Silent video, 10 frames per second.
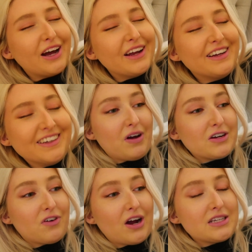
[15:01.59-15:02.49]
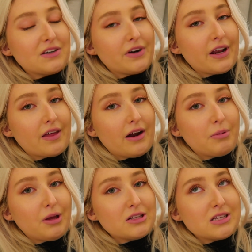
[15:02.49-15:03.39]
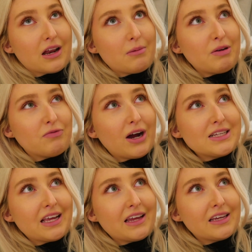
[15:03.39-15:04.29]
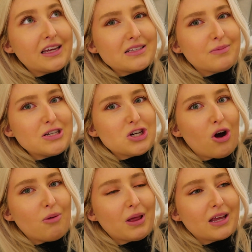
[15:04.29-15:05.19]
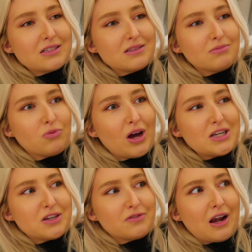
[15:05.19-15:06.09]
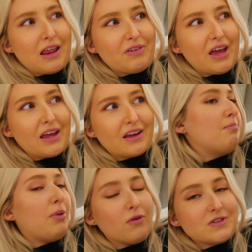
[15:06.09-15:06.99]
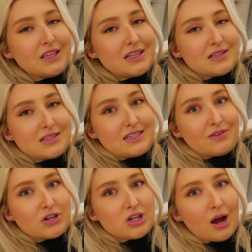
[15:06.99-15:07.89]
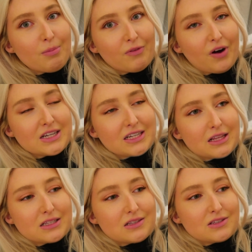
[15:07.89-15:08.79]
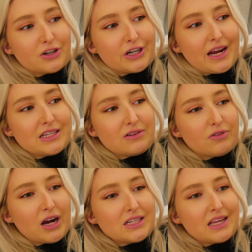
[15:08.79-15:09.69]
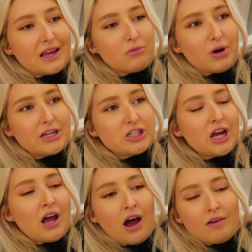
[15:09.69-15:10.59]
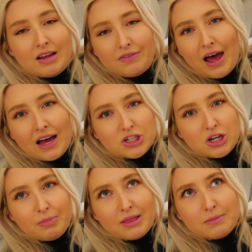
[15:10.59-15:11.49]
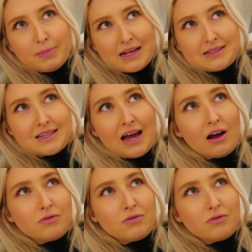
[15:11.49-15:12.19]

I find writing really therapeutic, and I mean, writing is my job, like it's what I do for a living, but obviously this is a different type of writing. This is creative writing, which I've never actually been the best at.